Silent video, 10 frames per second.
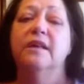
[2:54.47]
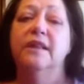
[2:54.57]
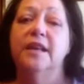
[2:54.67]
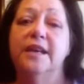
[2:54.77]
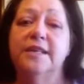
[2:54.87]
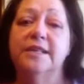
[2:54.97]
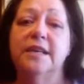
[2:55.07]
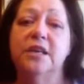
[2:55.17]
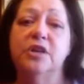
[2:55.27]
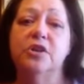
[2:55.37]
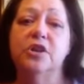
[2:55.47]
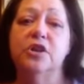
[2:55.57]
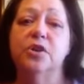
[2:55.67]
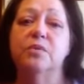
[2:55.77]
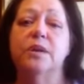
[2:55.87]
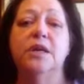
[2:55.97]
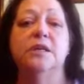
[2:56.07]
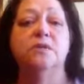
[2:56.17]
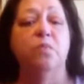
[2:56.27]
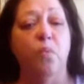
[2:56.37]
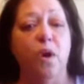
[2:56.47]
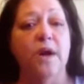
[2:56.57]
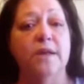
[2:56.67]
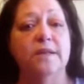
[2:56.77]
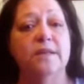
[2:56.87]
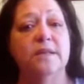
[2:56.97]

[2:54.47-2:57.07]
The next thing you do is once